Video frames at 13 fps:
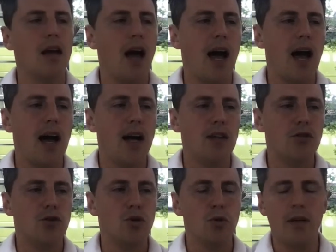to
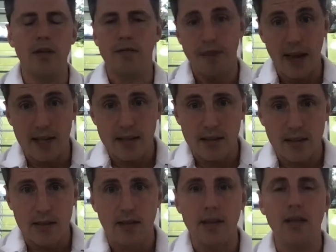
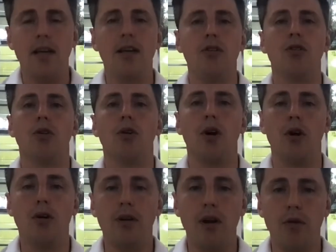invest in your
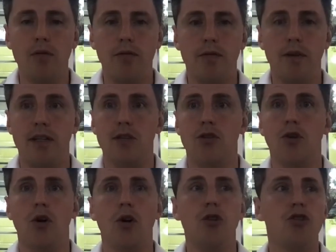own health and fitness,
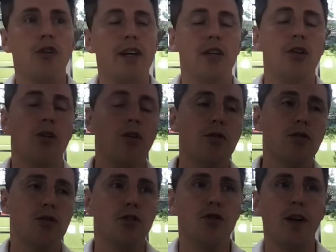your own training, your own
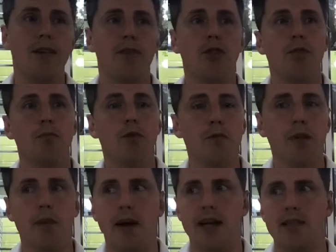strength, your own movement
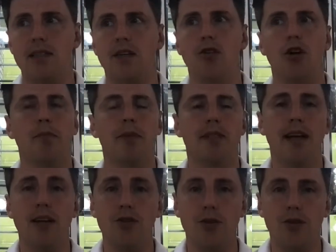capacity, your own
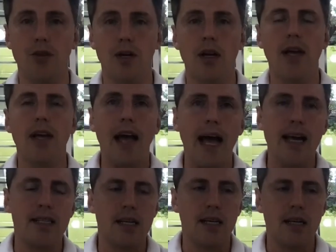potential
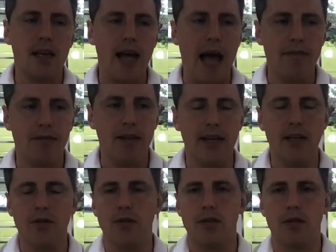as an athlete
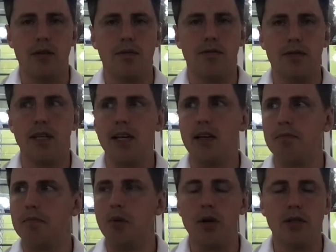or as a
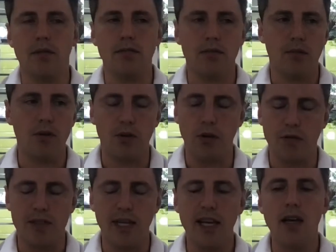physique person, or your
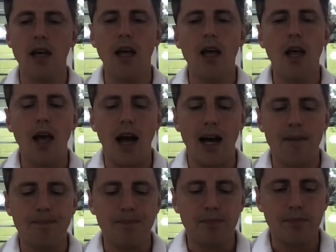physique.
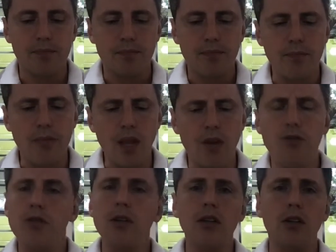You
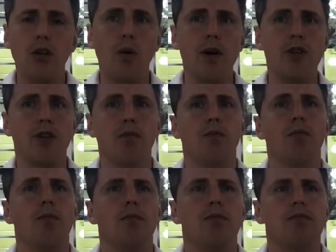really got to
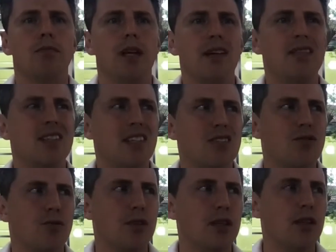question, is this
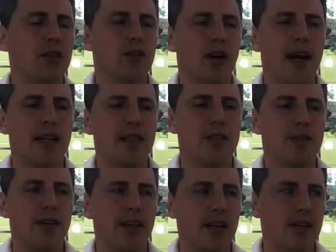really the right industry